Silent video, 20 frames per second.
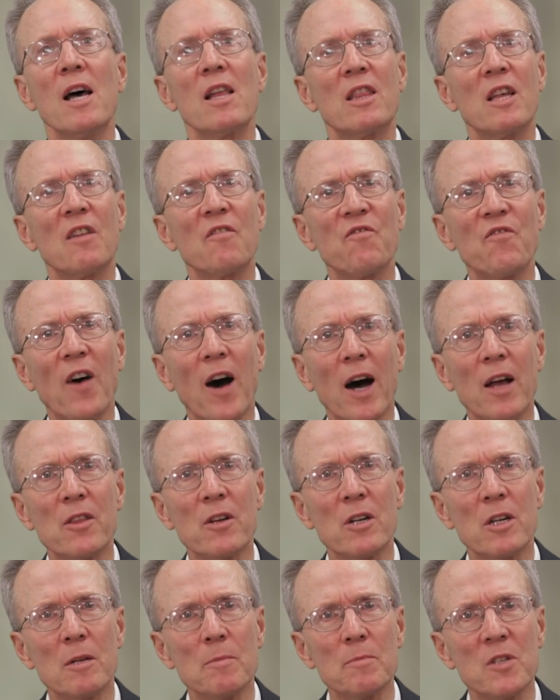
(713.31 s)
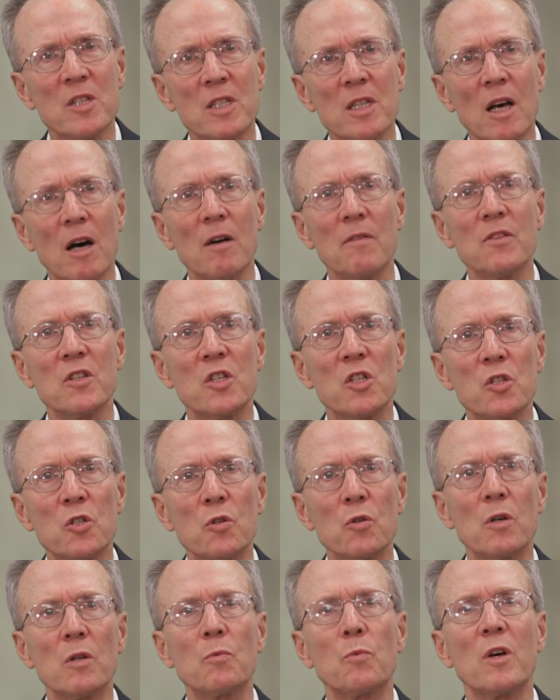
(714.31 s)
that Father himself
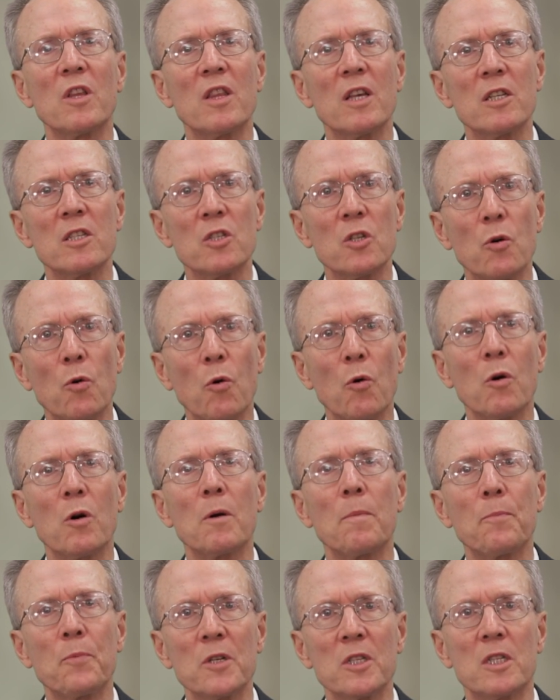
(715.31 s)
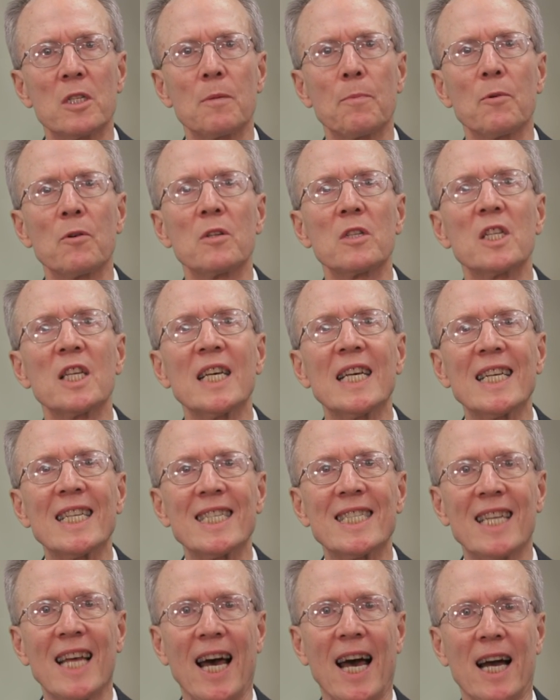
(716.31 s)
stood with his core principles
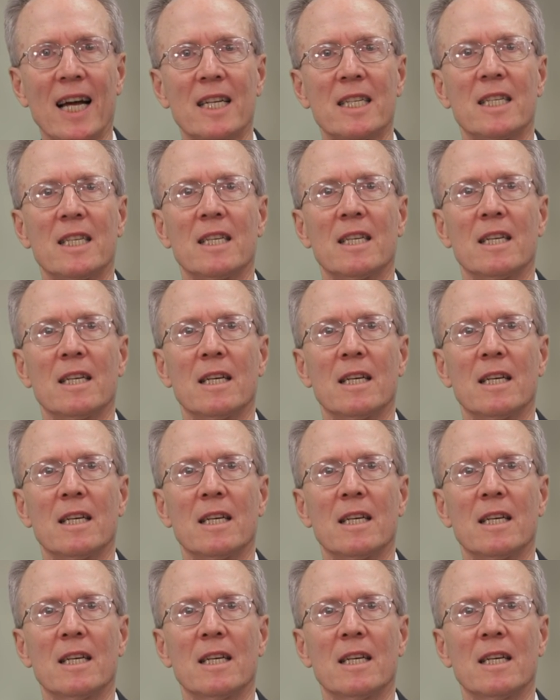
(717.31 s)
intact.